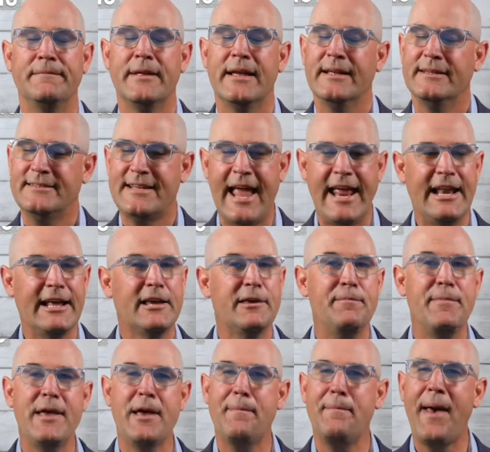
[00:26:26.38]
Data can
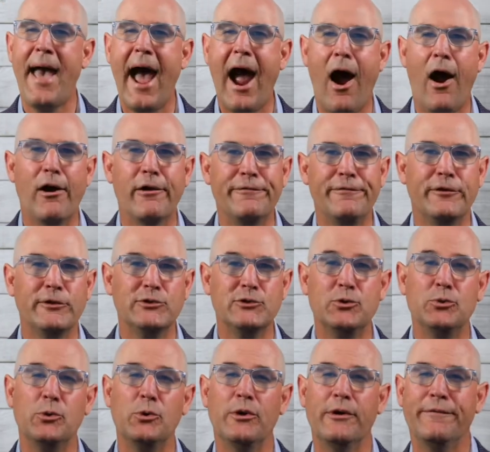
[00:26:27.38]
be a powerful
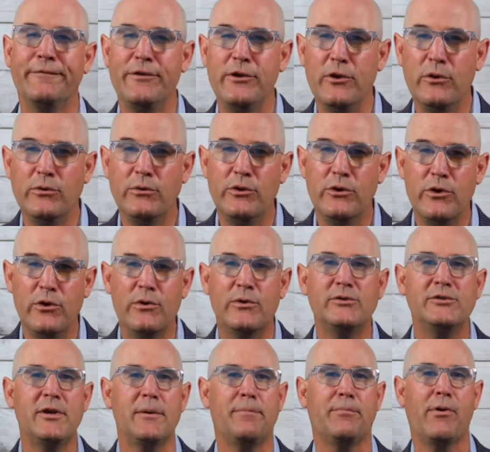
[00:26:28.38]
tool if you
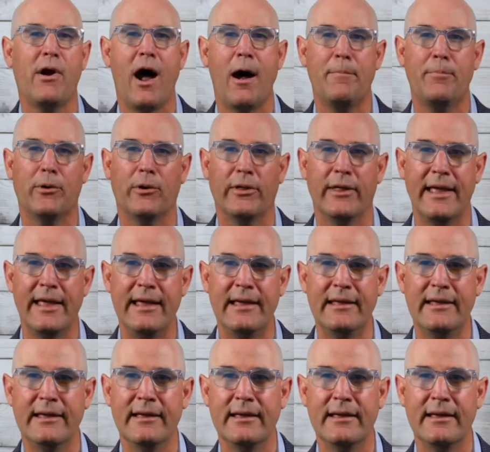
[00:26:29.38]
use it properly.